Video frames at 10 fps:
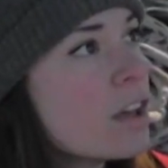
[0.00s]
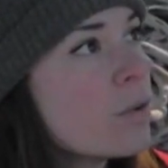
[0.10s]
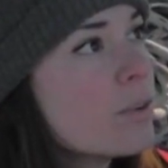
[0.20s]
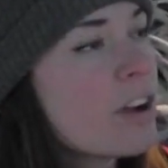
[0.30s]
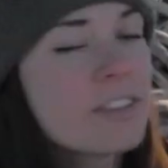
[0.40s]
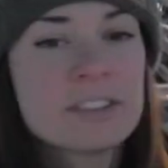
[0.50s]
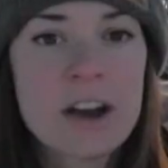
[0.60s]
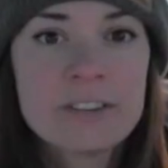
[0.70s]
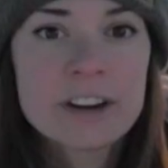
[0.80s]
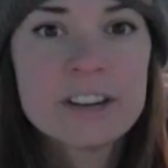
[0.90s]
we've got the
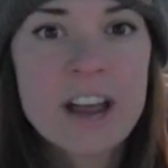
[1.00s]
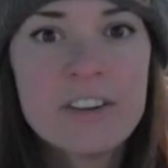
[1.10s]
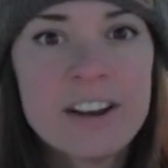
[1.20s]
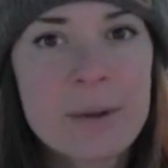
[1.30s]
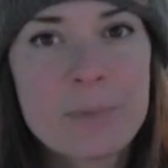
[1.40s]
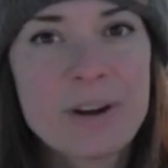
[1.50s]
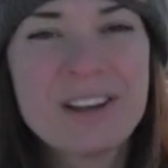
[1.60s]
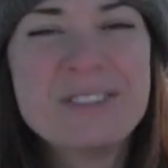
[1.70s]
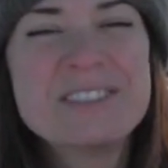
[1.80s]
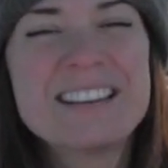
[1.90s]
downrigger down and I put a
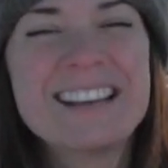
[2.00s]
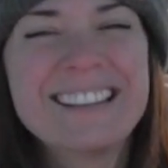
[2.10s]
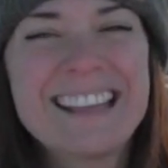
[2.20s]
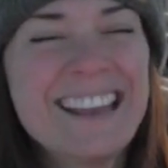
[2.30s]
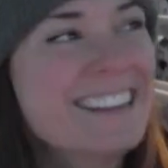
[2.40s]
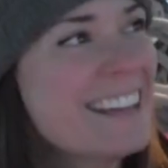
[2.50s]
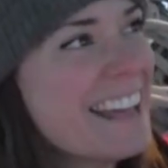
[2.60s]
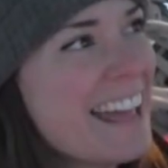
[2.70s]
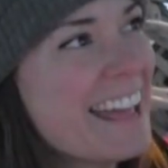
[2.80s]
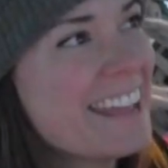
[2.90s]
hoochie on the end.
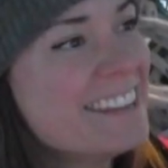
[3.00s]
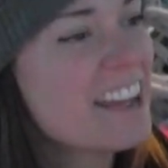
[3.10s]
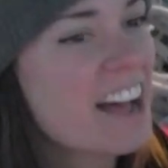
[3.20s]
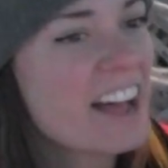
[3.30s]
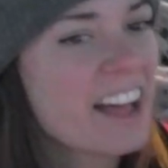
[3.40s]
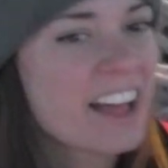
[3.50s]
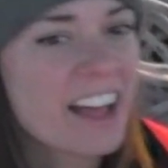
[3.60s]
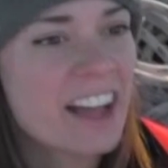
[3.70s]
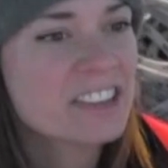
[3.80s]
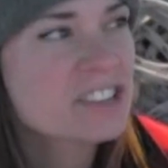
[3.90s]
And
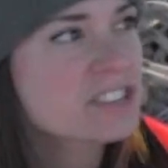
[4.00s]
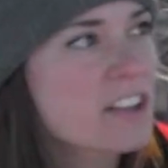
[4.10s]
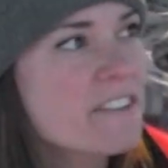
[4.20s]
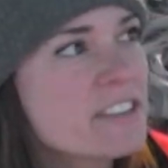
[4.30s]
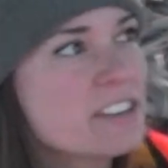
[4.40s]
I just love the